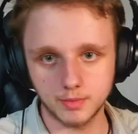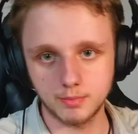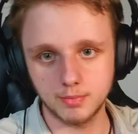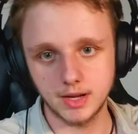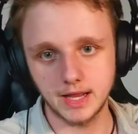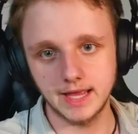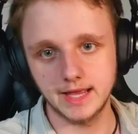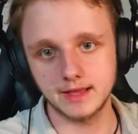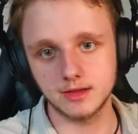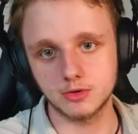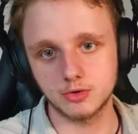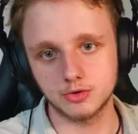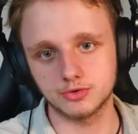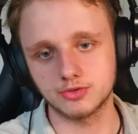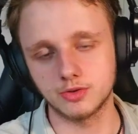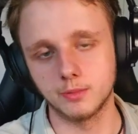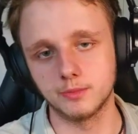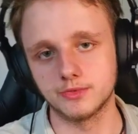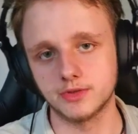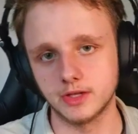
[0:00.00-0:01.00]
plank or
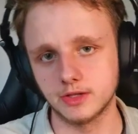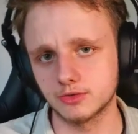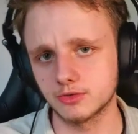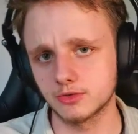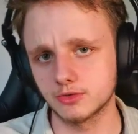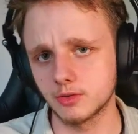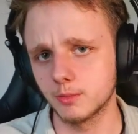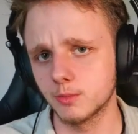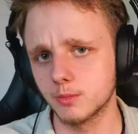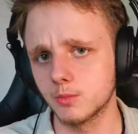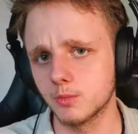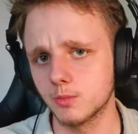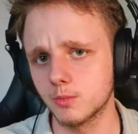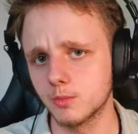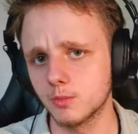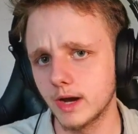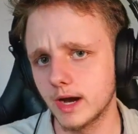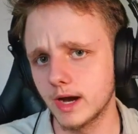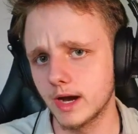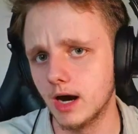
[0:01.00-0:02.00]
something, somewhere
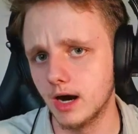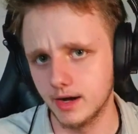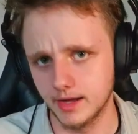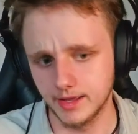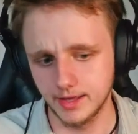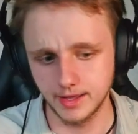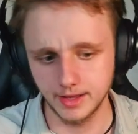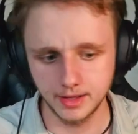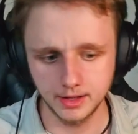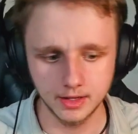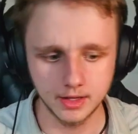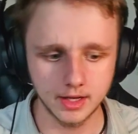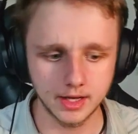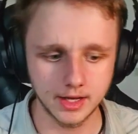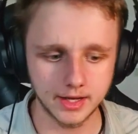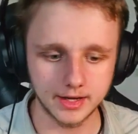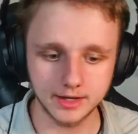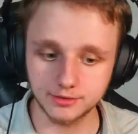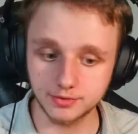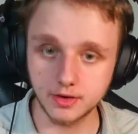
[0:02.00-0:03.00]
high,
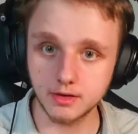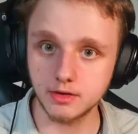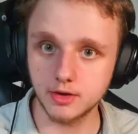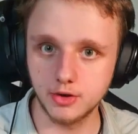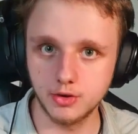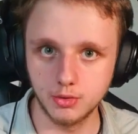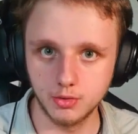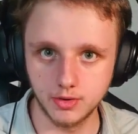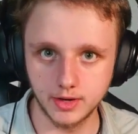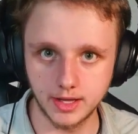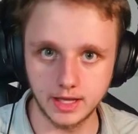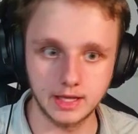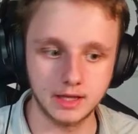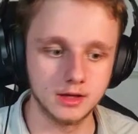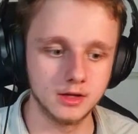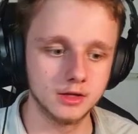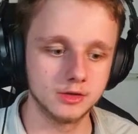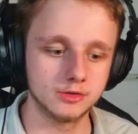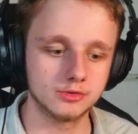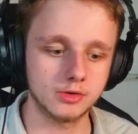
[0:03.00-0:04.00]
and that's very annoying.
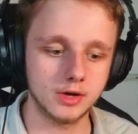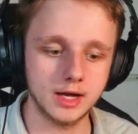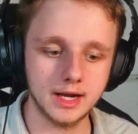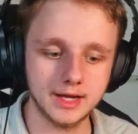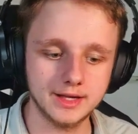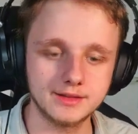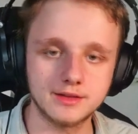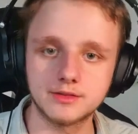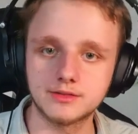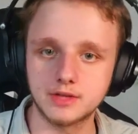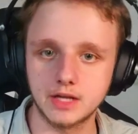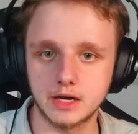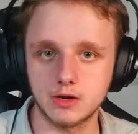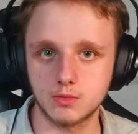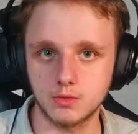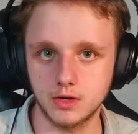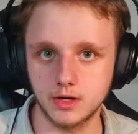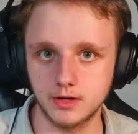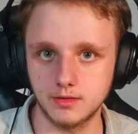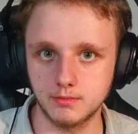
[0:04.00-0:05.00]
So I like the tier
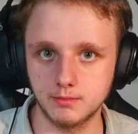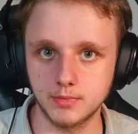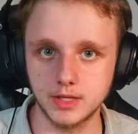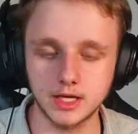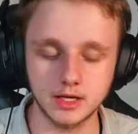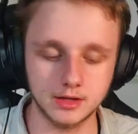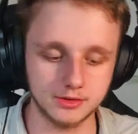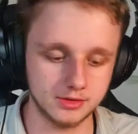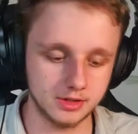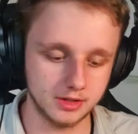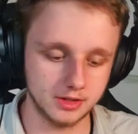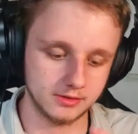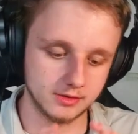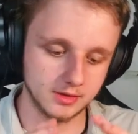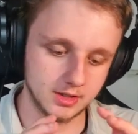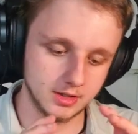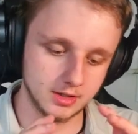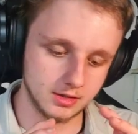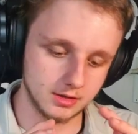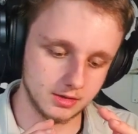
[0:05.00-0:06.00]
1 because it
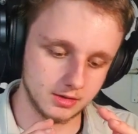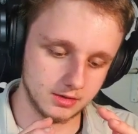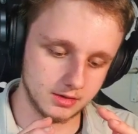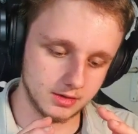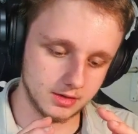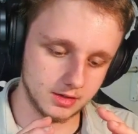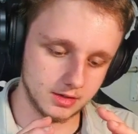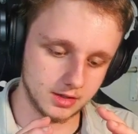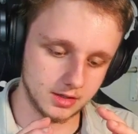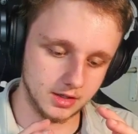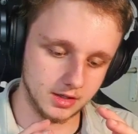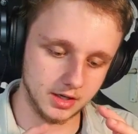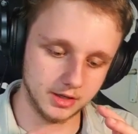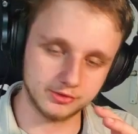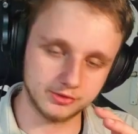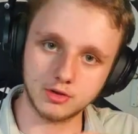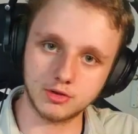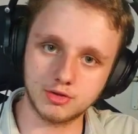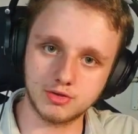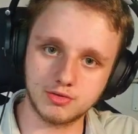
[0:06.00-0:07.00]
has
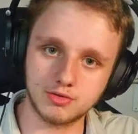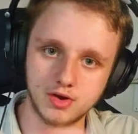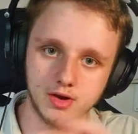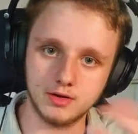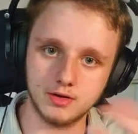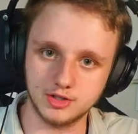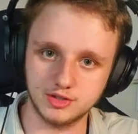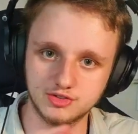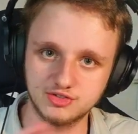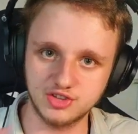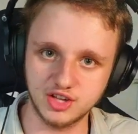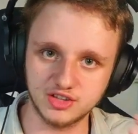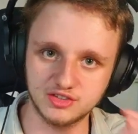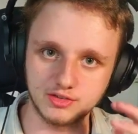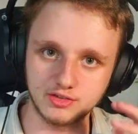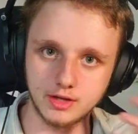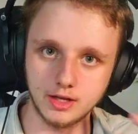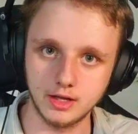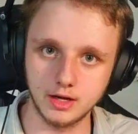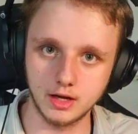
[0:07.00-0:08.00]

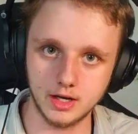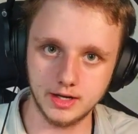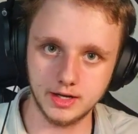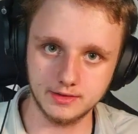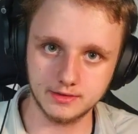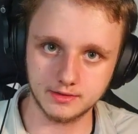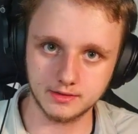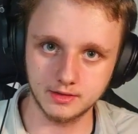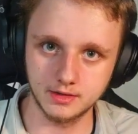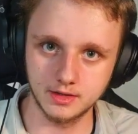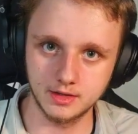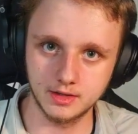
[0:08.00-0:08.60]
360 lights,